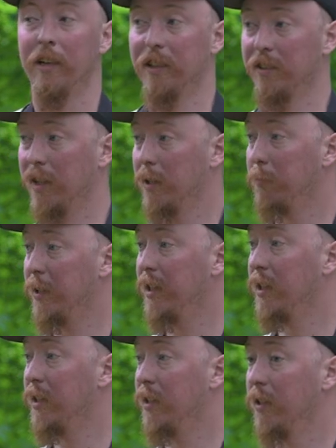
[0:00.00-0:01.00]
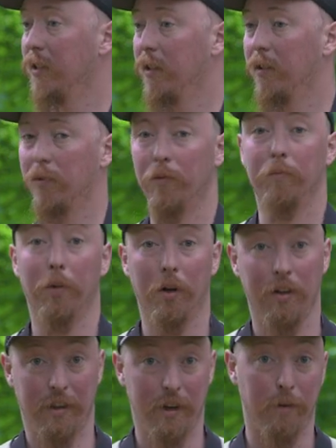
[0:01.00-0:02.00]
is going to be,
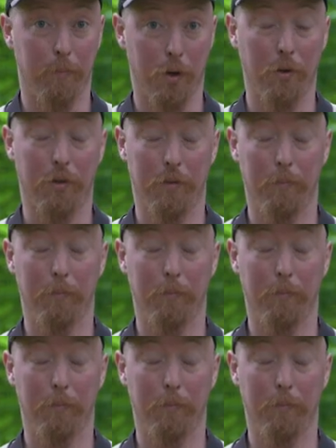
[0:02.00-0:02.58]
they're both